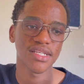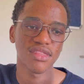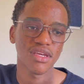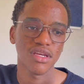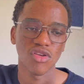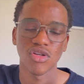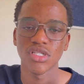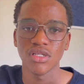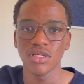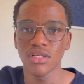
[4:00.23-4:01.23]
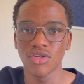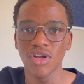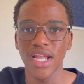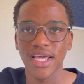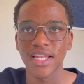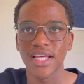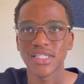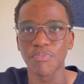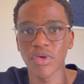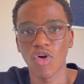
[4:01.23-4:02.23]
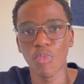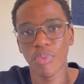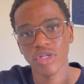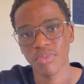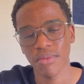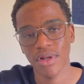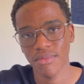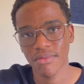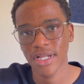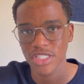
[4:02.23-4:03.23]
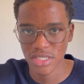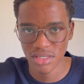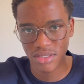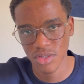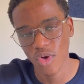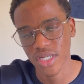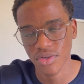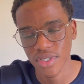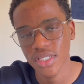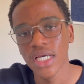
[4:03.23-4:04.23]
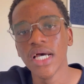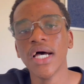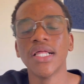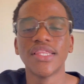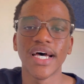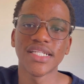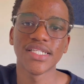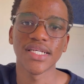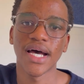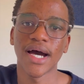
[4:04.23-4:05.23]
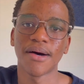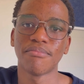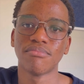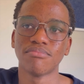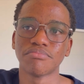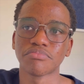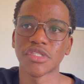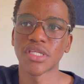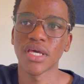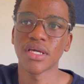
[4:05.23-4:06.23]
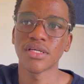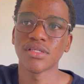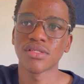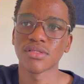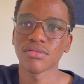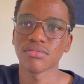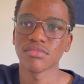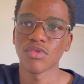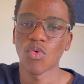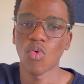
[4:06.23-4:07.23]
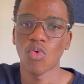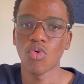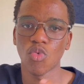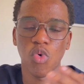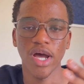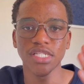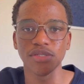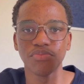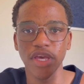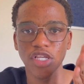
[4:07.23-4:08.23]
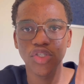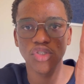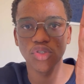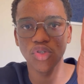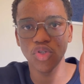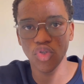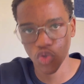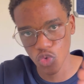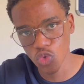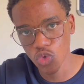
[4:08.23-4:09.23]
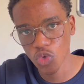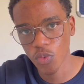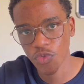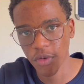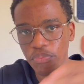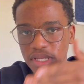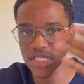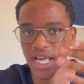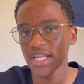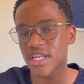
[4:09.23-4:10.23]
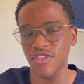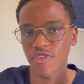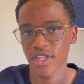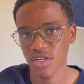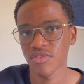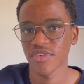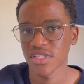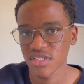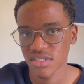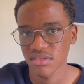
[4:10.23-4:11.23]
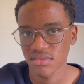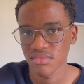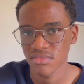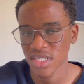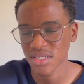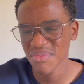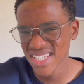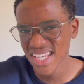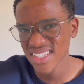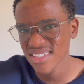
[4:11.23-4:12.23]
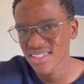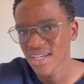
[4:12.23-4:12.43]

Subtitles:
thingy, not like letter PO box one, just that says what makes you the best candidate for that university. Doesn't that make sense?